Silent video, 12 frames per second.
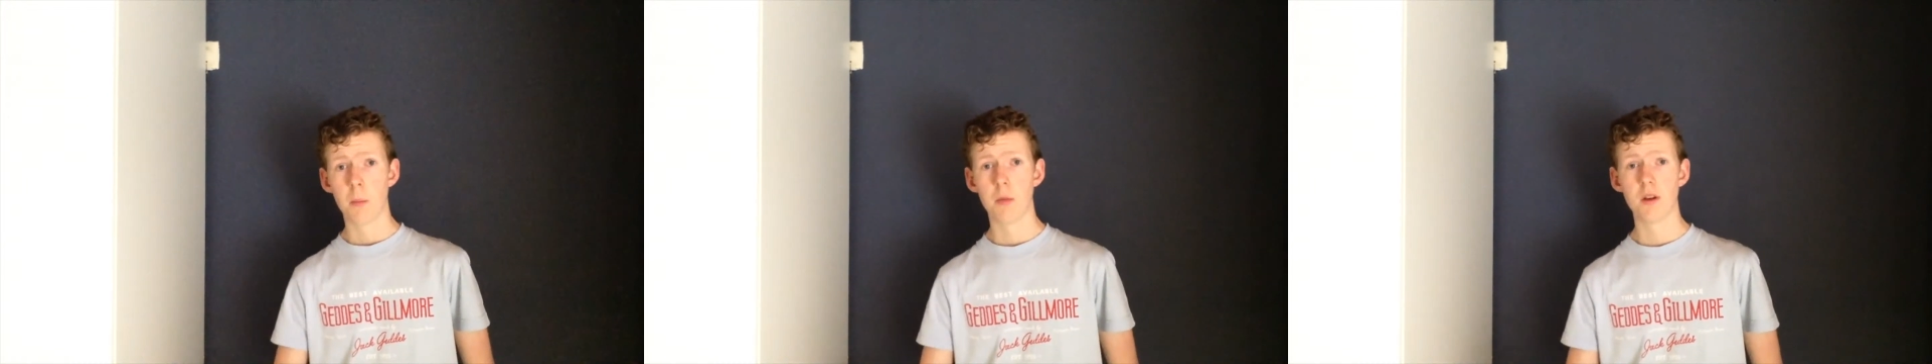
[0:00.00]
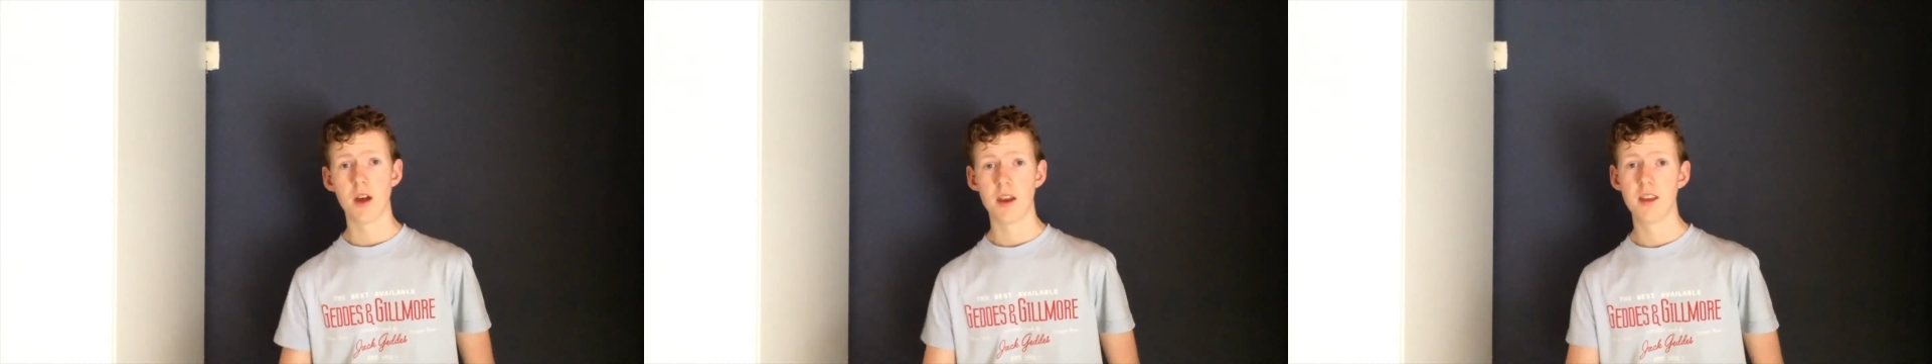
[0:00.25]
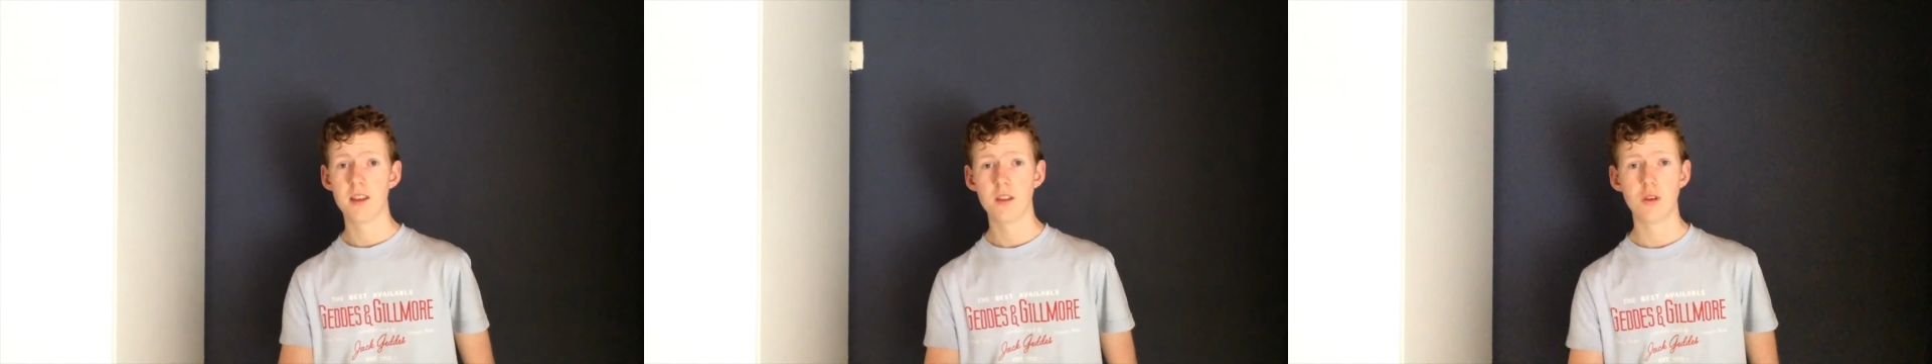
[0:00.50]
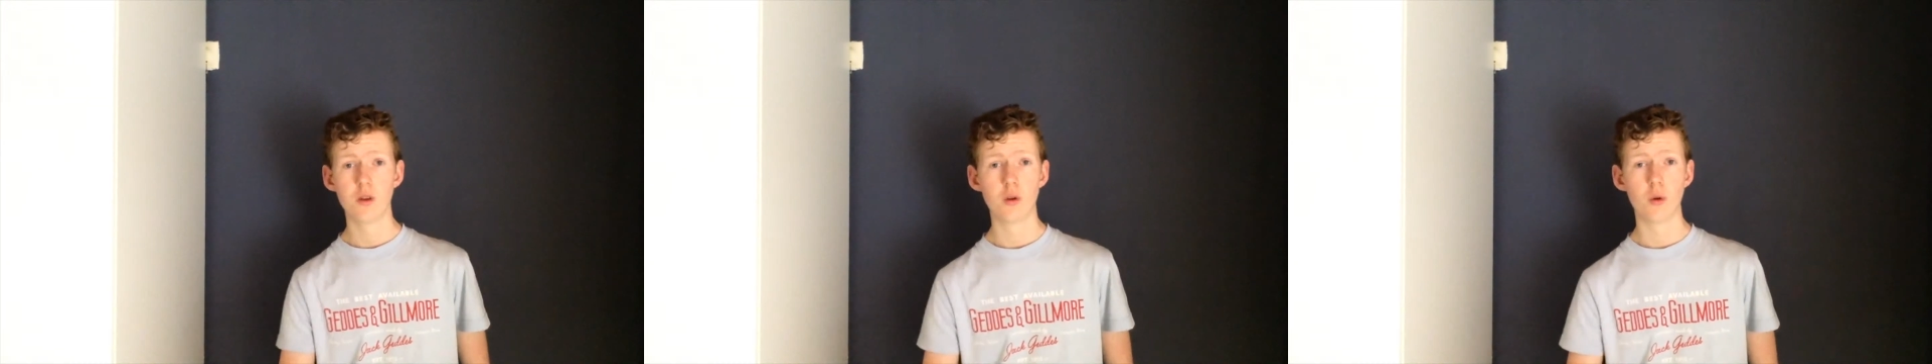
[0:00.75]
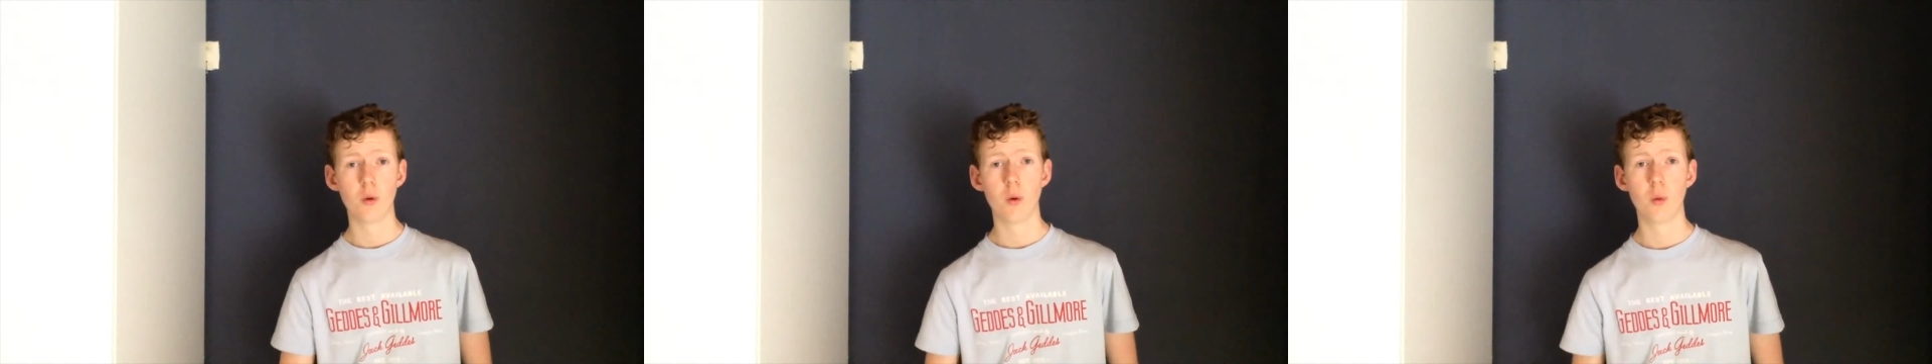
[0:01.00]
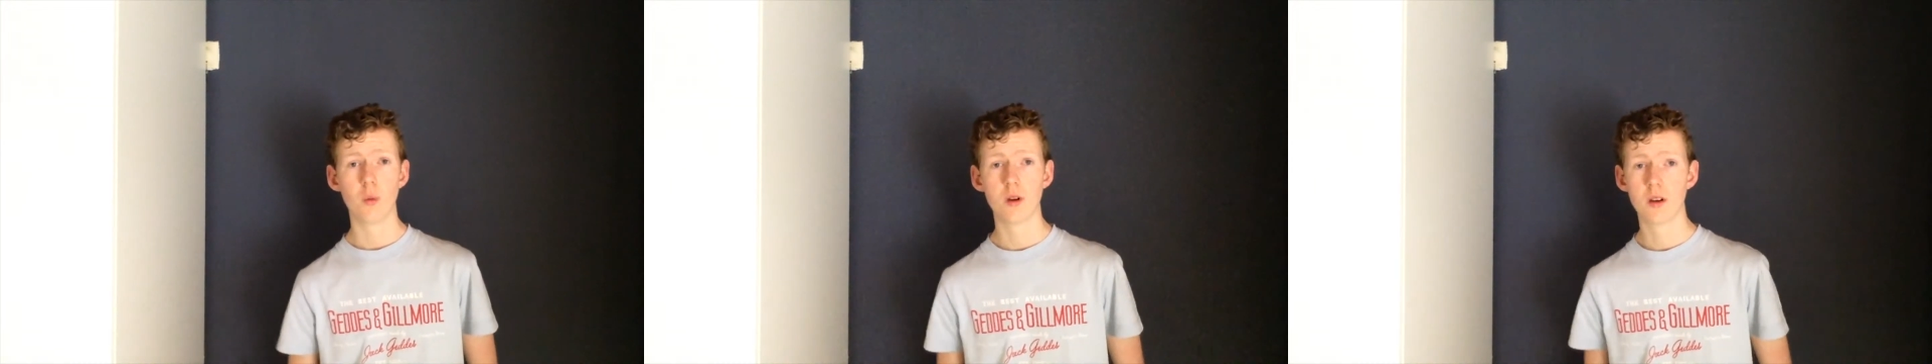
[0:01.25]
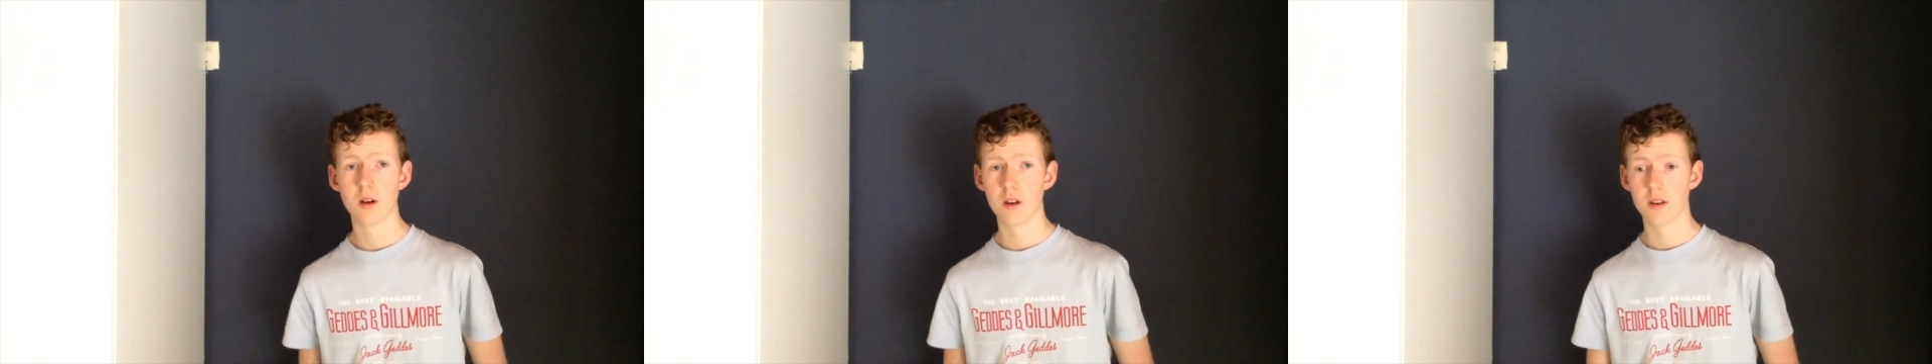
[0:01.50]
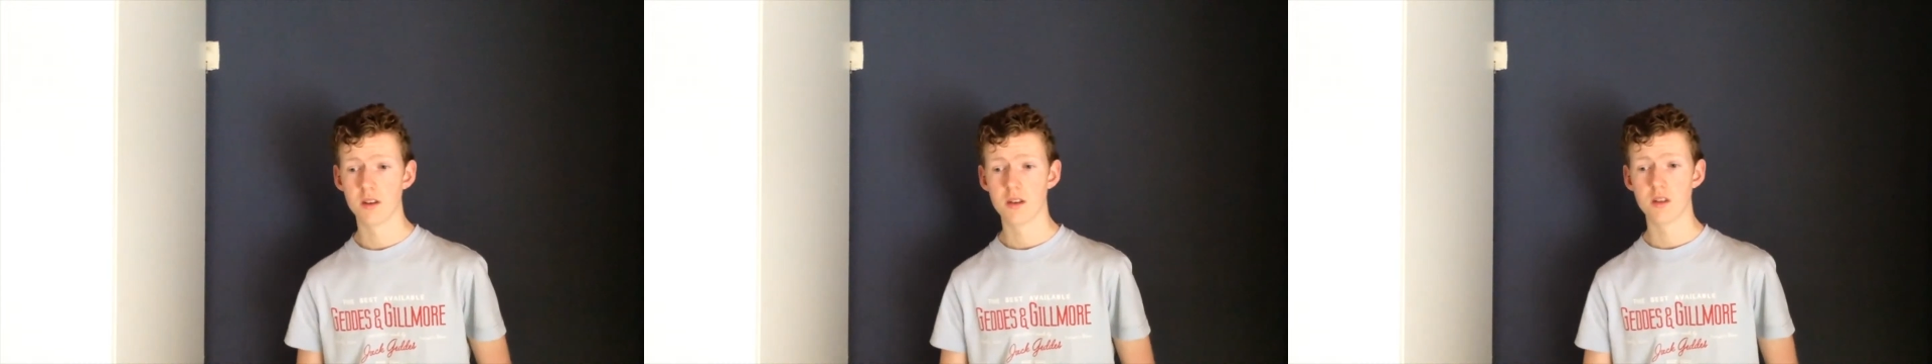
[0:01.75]
but I didn't knew we
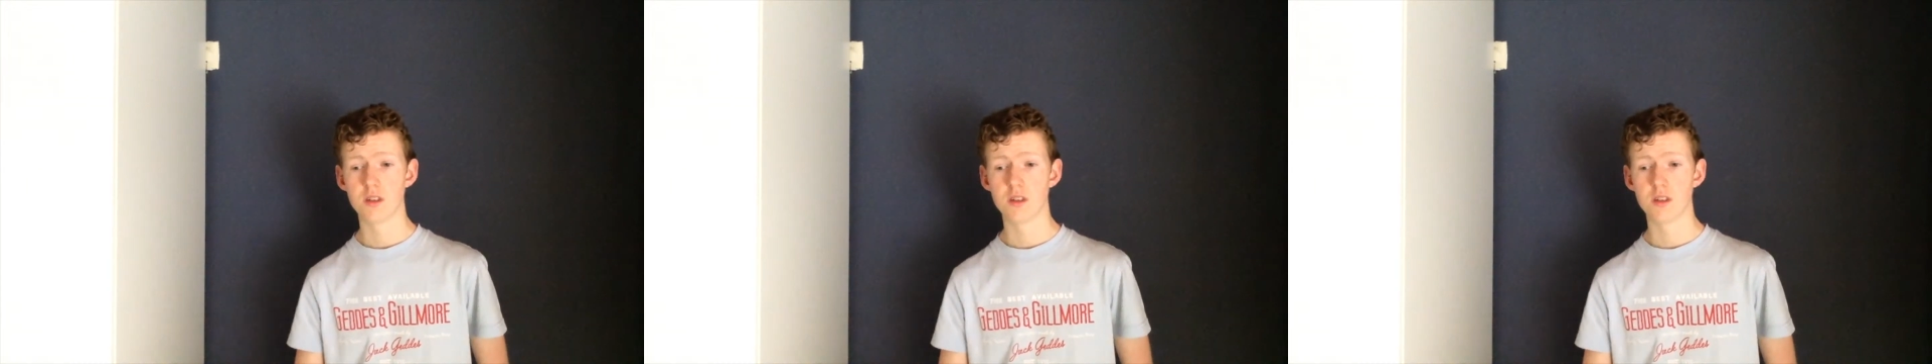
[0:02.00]
got